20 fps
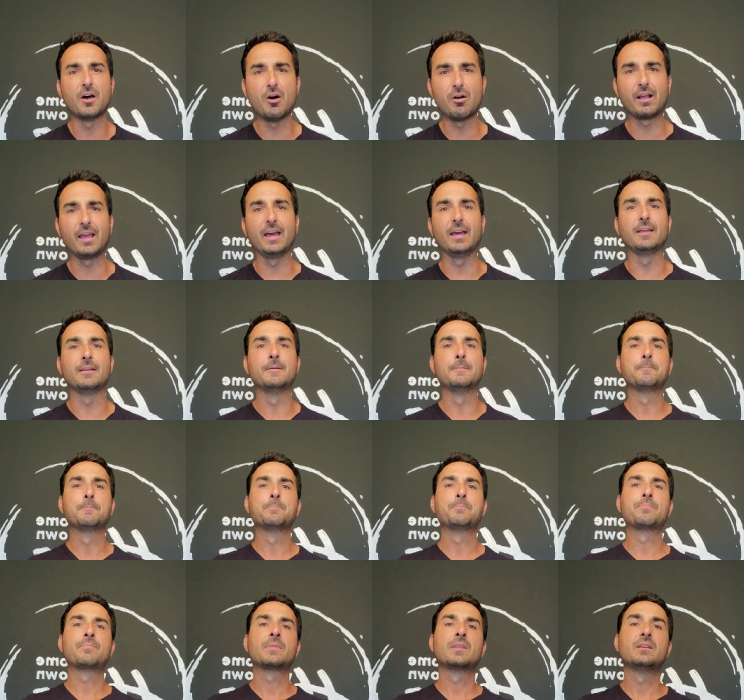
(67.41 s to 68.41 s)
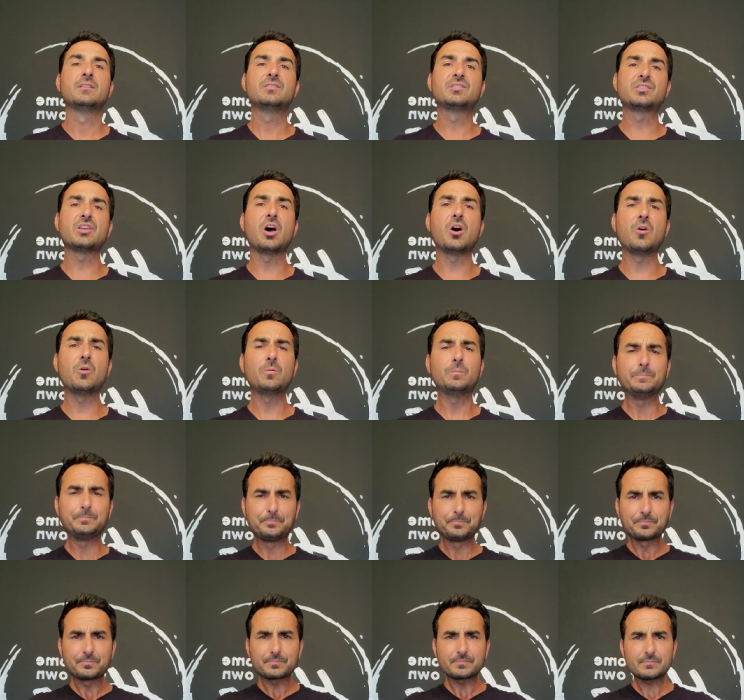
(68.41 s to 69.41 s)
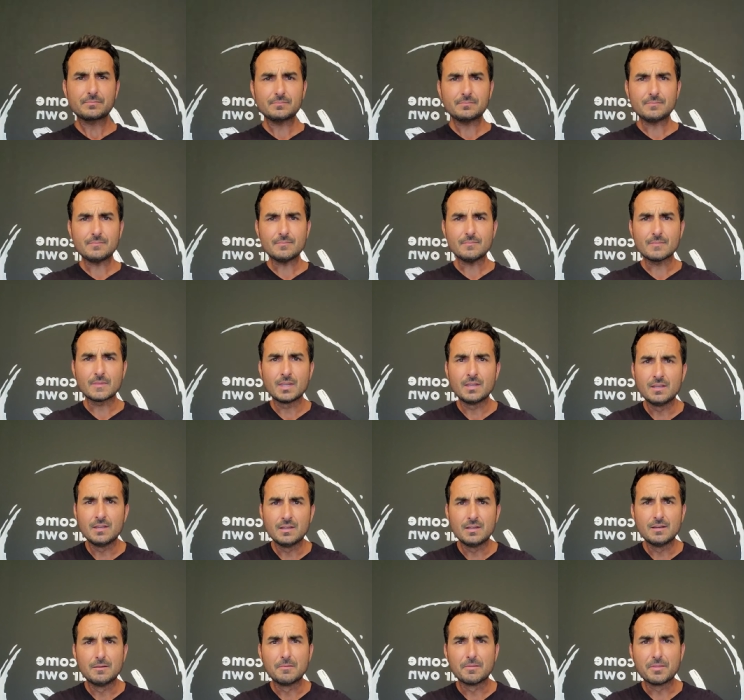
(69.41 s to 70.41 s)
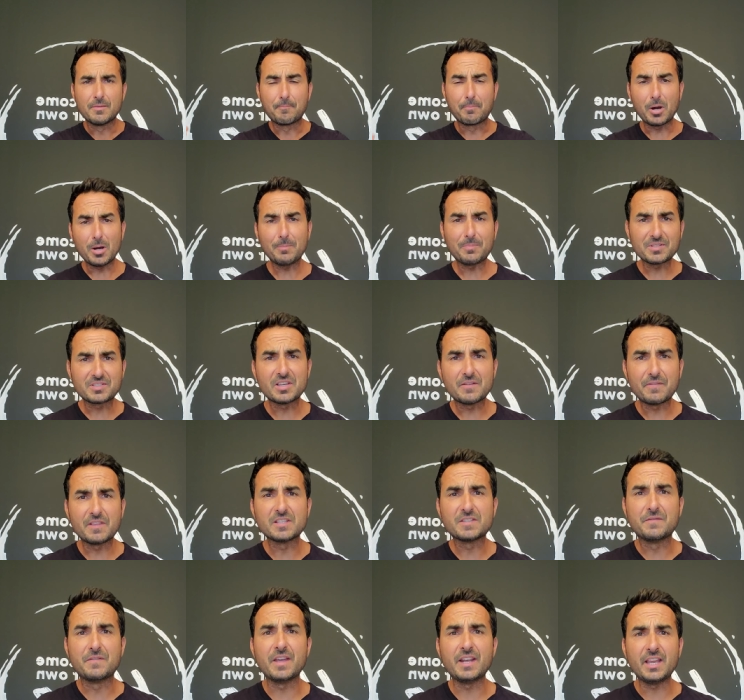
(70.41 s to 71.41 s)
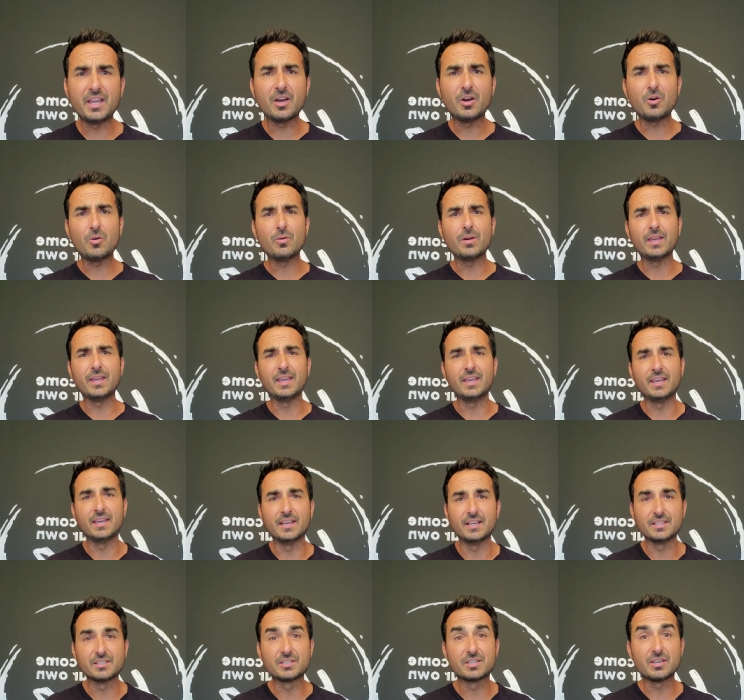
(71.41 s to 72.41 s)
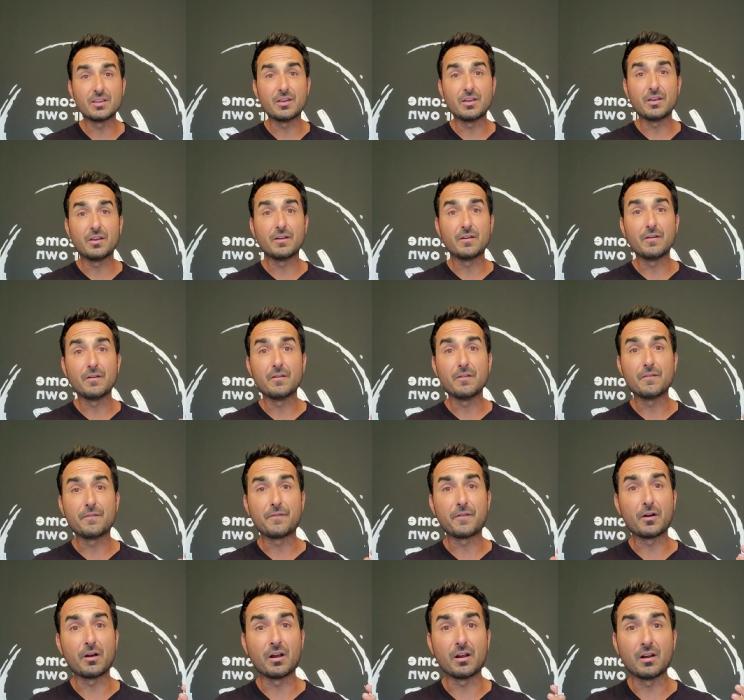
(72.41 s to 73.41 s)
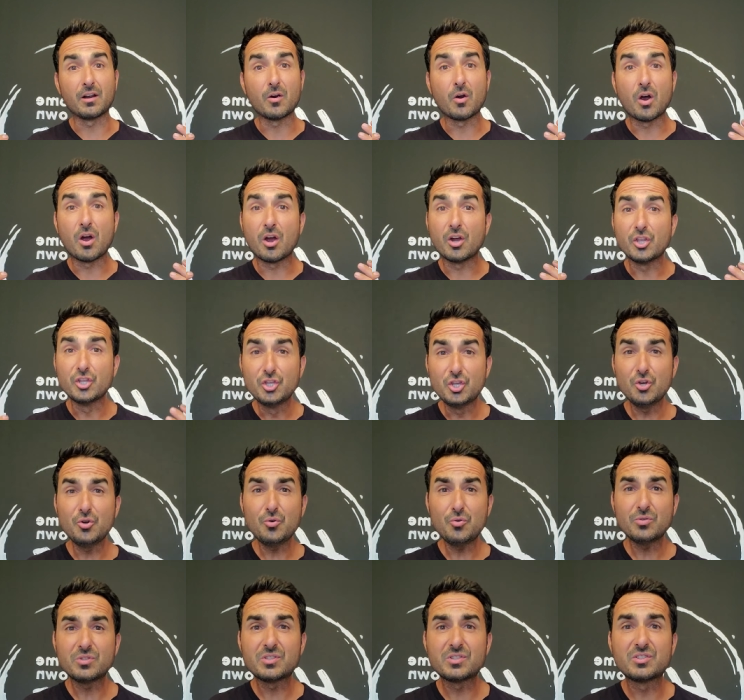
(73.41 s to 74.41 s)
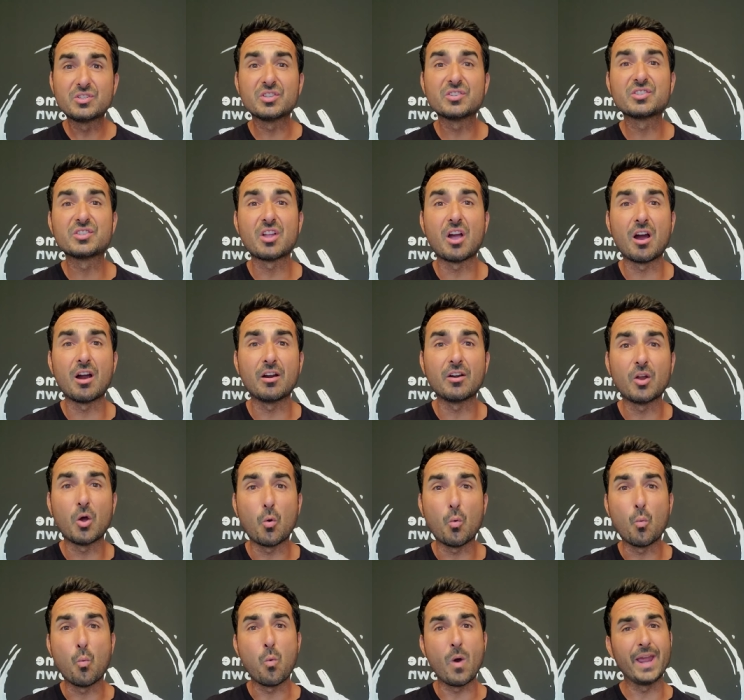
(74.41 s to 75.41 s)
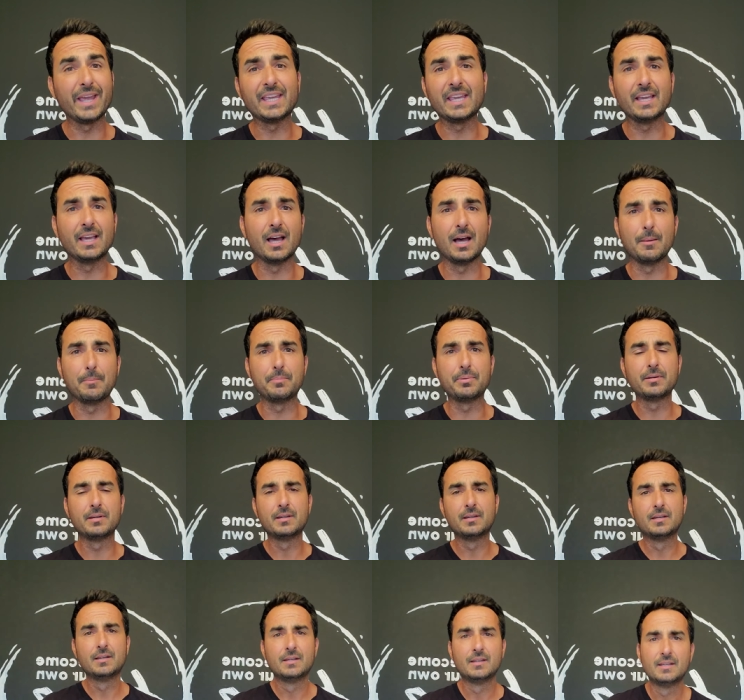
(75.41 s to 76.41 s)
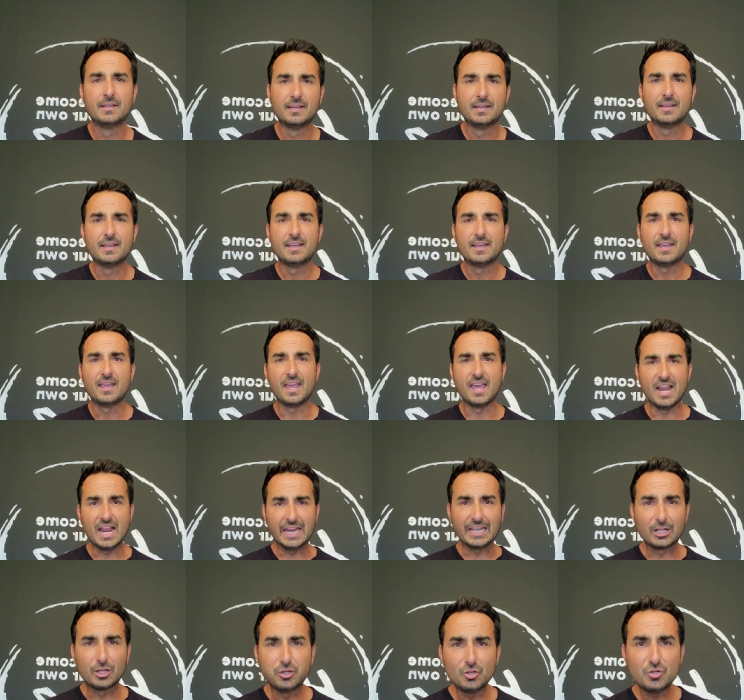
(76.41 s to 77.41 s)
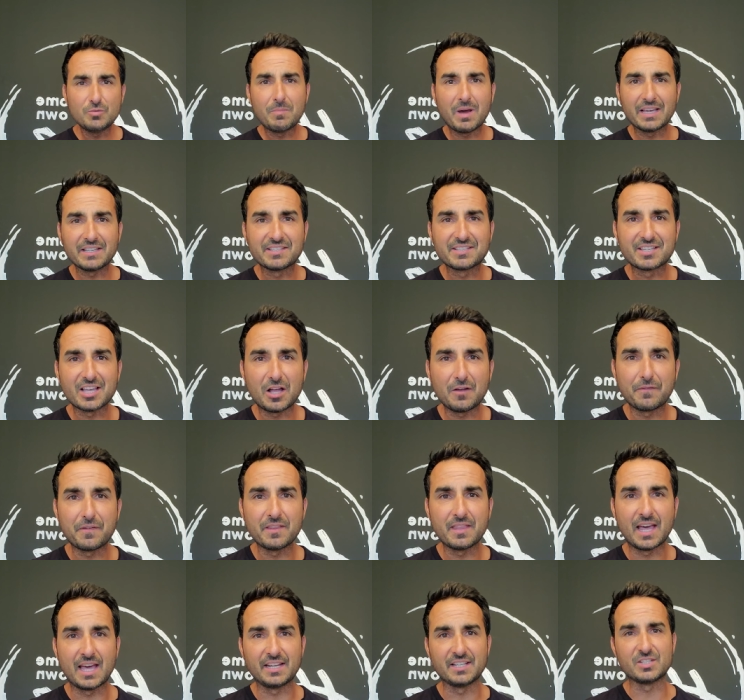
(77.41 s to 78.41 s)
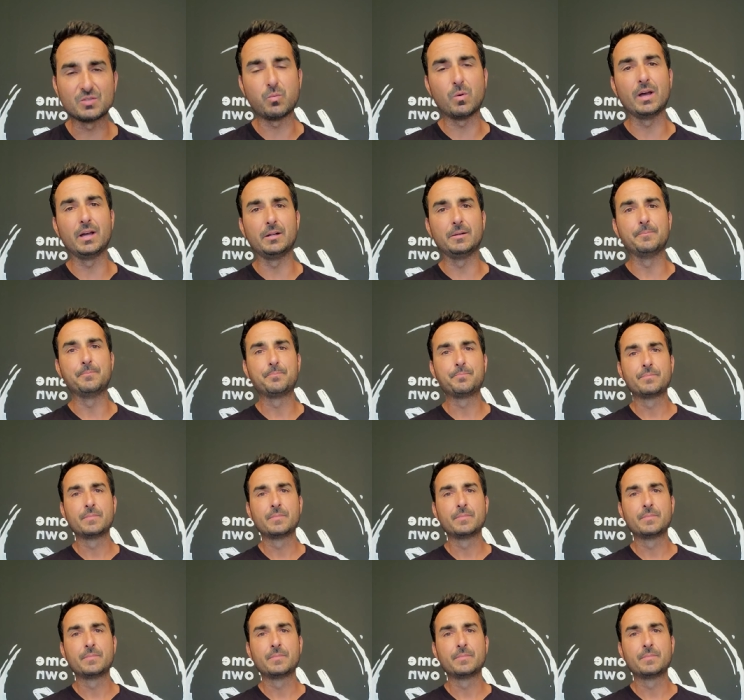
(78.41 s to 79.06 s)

Okay, so the purpose of this video is for you to start waking up. And I include myself in that as well.